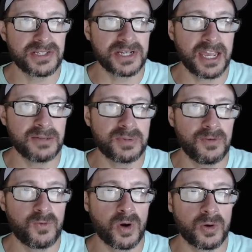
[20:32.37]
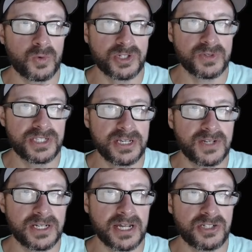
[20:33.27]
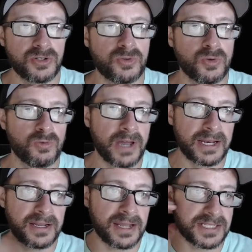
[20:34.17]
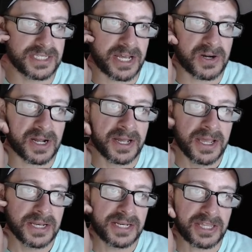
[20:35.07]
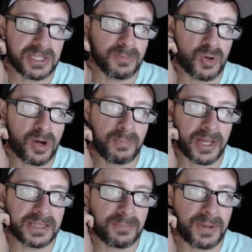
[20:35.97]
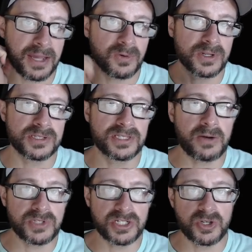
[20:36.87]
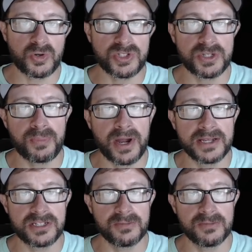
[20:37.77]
eggs to games before, which received attention through Reddit, etc., nothing blew up like the penguins. That was a total surprise